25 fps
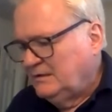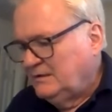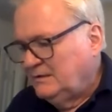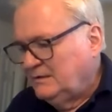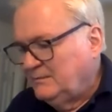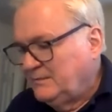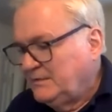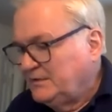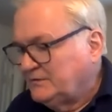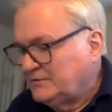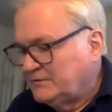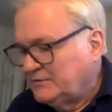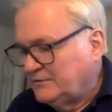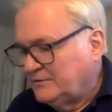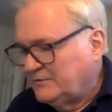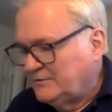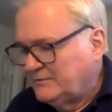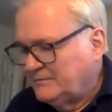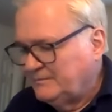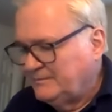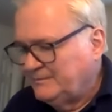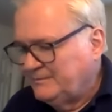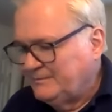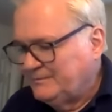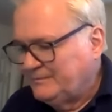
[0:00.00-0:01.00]

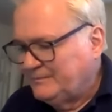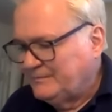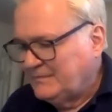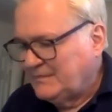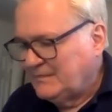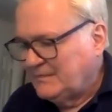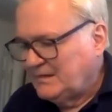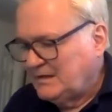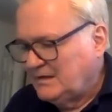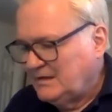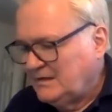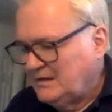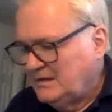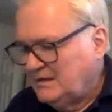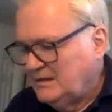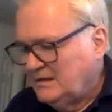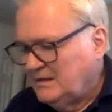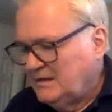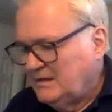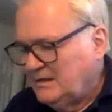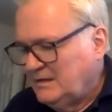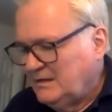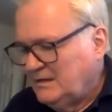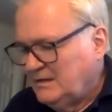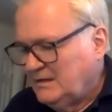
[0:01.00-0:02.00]
midterm
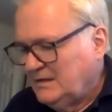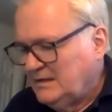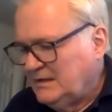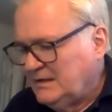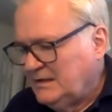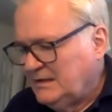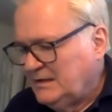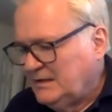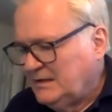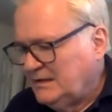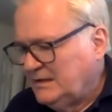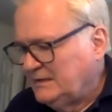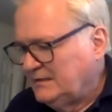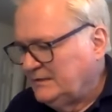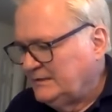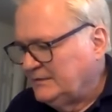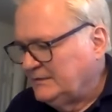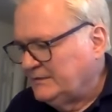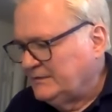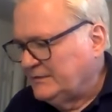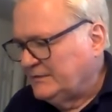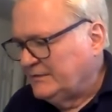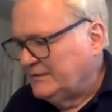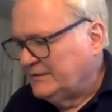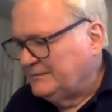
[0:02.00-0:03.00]

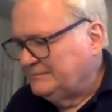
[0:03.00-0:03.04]
and